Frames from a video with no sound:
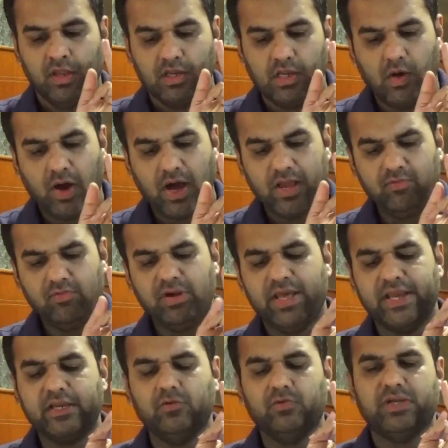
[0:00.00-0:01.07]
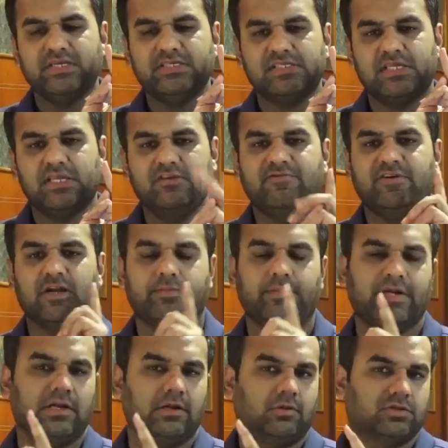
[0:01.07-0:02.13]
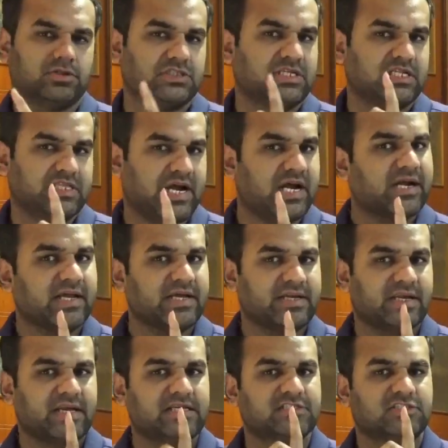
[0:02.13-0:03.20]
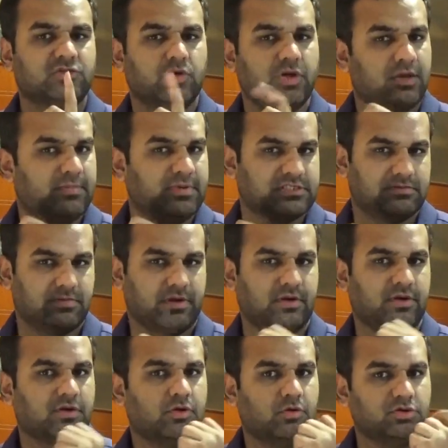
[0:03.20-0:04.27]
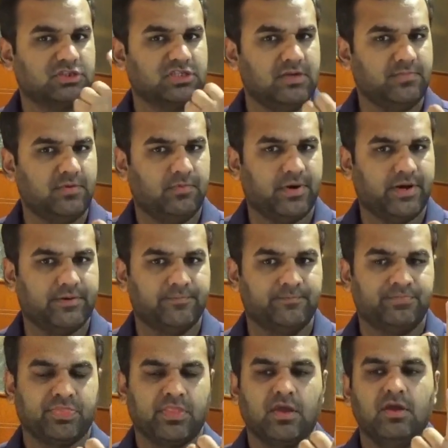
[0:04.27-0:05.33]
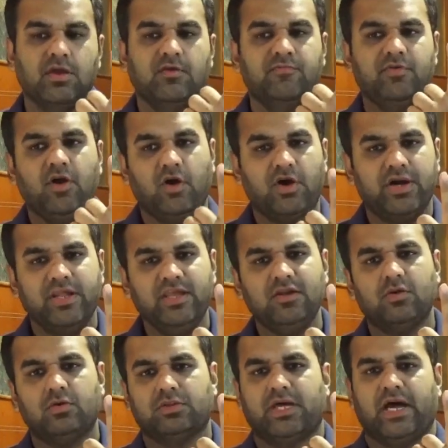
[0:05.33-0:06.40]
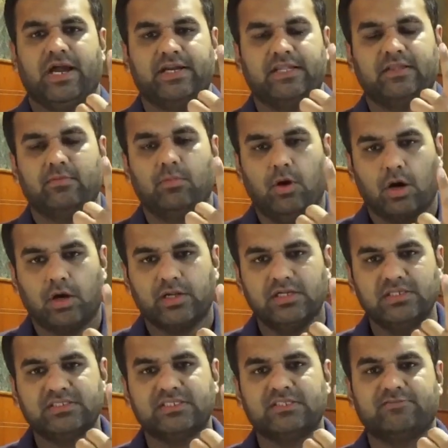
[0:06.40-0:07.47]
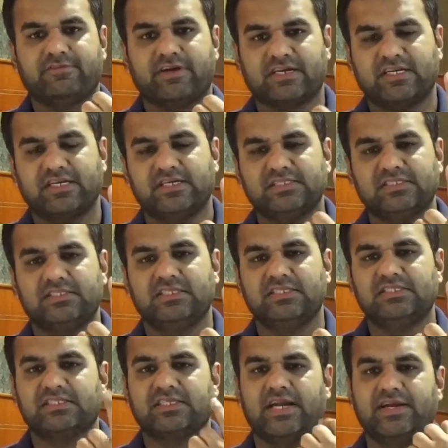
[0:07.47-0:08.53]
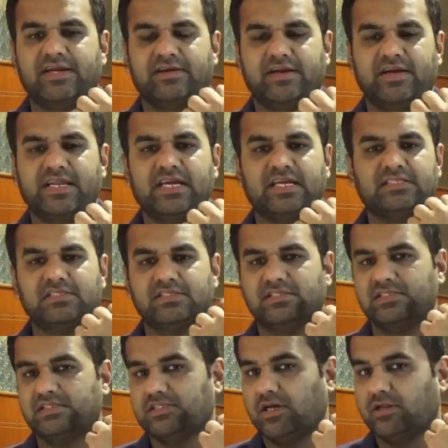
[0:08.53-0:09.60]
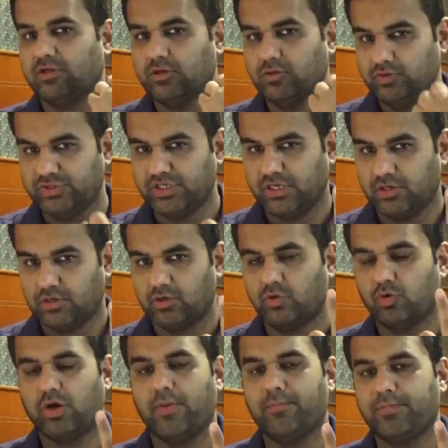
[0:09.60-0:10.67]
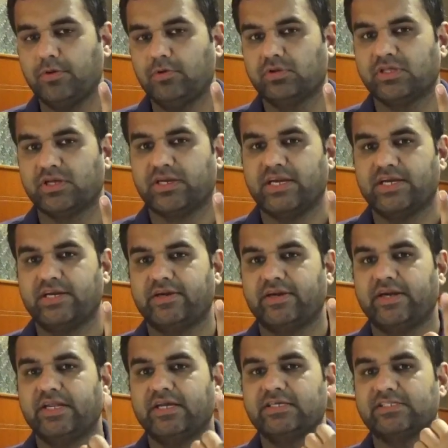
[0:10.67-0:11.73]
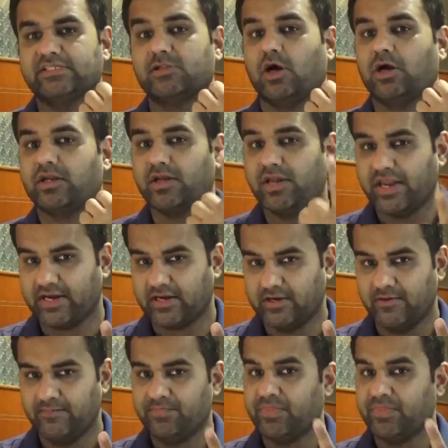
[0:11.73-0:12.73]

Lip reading: Now, I would like to raise three fundamental questions, and that I raised to him as well. Question number one, we already know that the models and the factors these credit rating agencies are using to compute the credit rating is not correct.